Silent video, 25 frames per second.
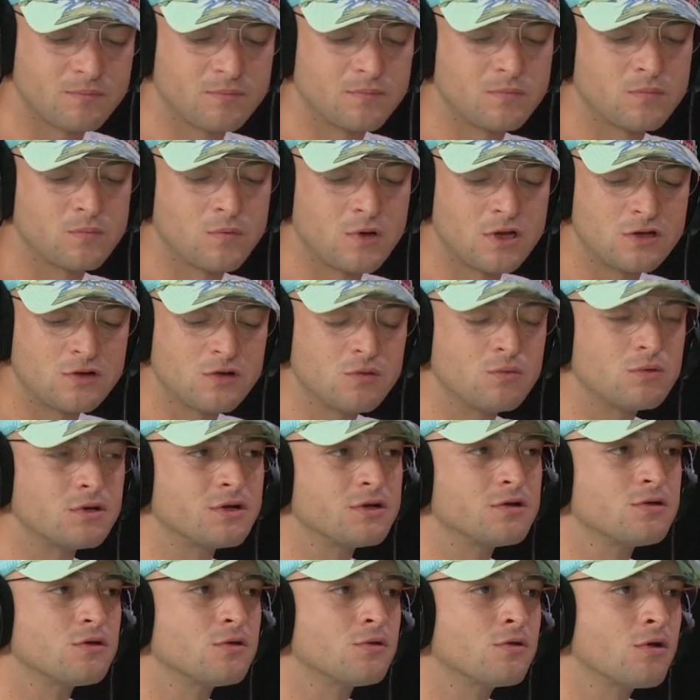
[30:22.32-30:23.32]
when you were
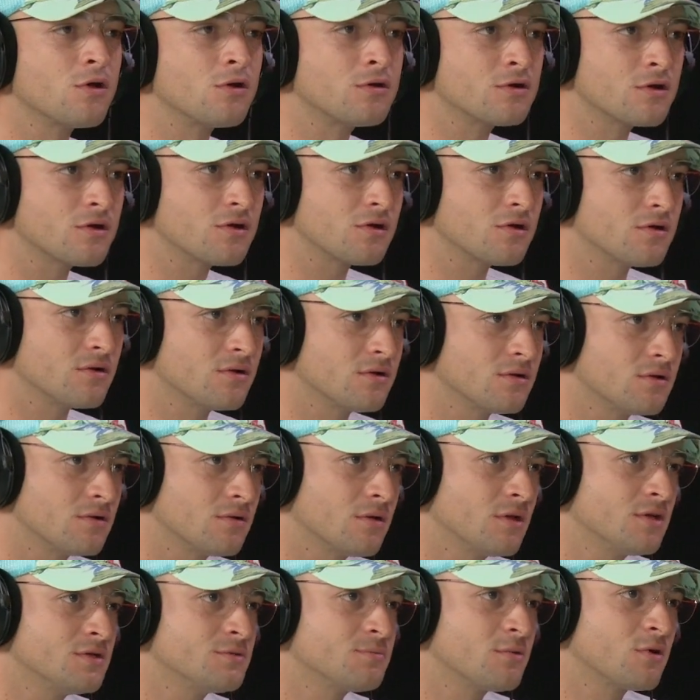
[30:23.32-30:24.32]
in New York,
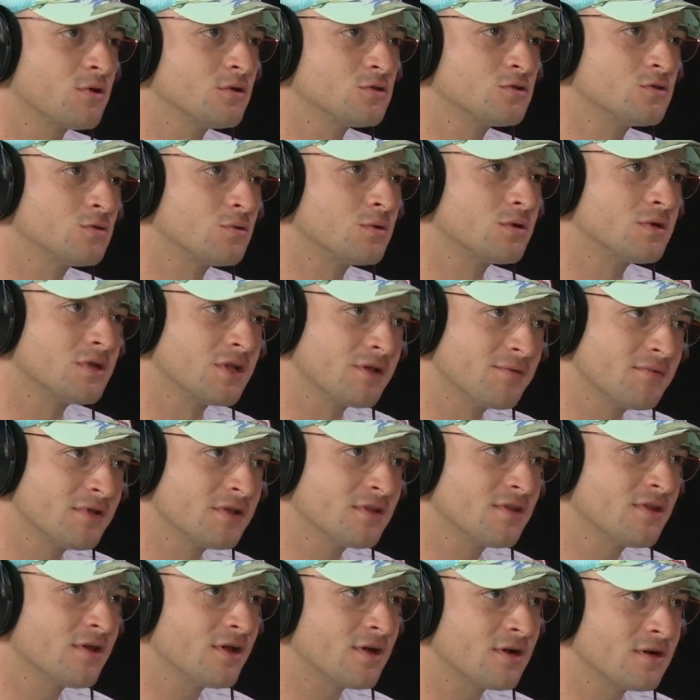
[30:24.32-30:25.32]
is because you were
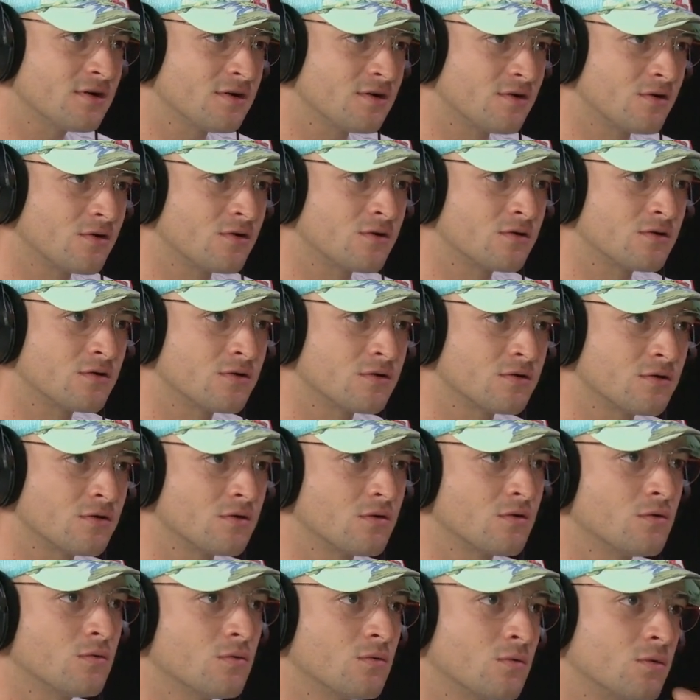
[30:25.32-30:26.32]
living there, or
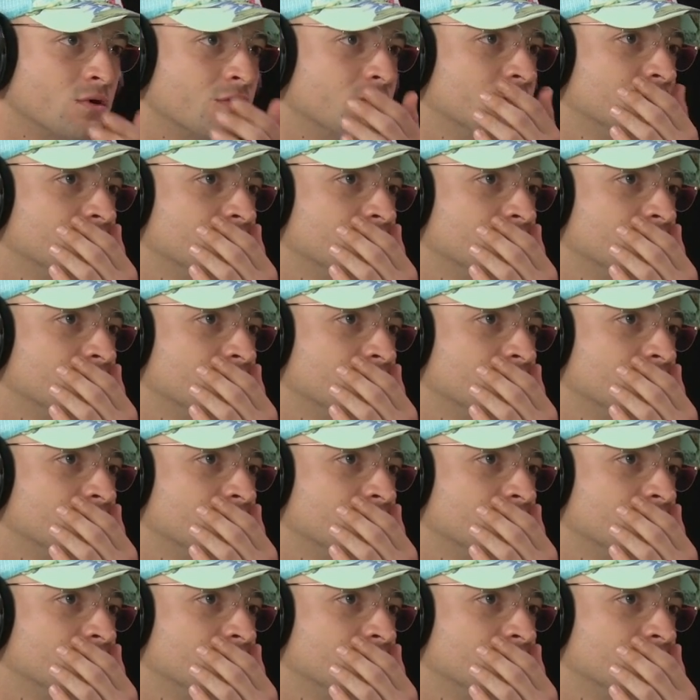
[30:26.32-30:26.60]
were you